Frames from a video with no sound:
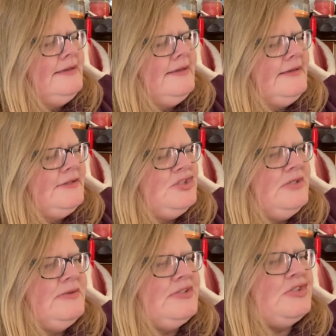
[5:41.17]
She
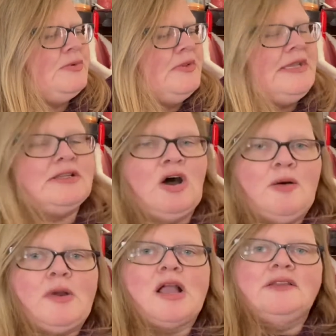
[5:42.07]
was just really into
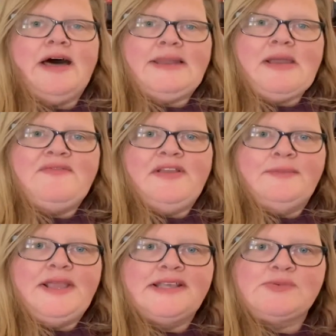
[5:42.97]
Hallmark. A lot of my
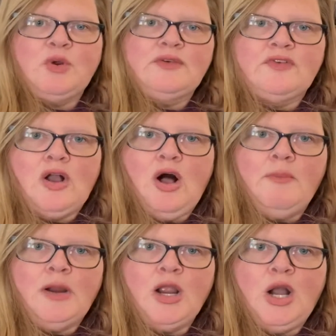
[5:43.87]
family has worked for
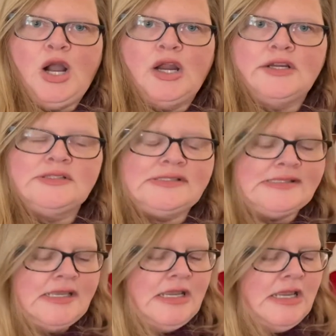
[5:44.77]
Hallmark cards.
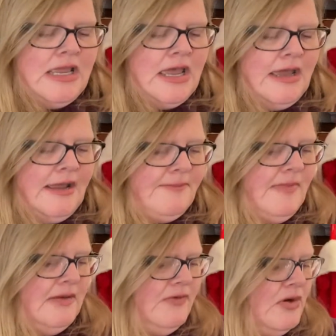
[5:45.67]

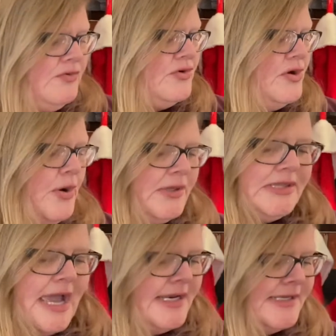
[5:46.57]
If you don't know what
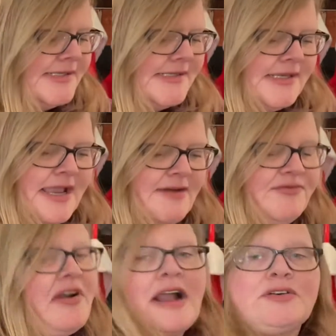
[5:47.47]
that is, they have
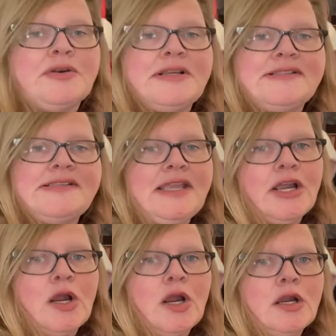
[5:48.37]
factories
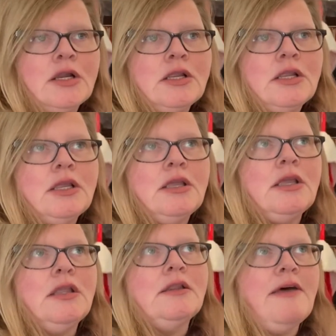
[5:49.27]
here
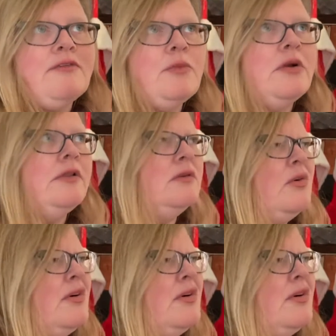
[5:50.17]
in Leavenworth and Lawrence,